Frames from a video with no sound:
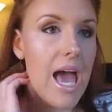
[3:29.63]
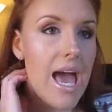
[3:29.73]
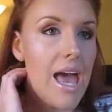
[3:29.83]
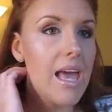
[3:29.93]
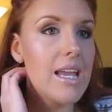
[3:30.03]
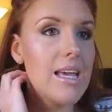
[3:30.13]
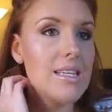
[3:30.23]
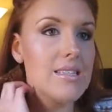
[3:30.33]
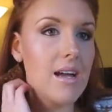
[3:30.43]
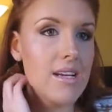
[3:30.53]
and
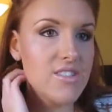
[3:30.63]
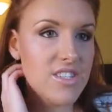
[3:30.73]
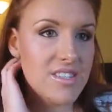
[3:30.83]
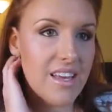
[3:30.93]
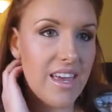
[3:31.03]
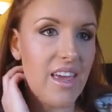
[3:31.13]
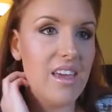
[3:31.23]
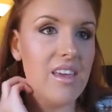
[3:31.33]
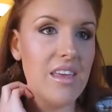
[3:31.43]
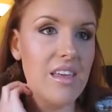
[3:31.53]
it's not just
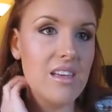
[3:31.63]
like,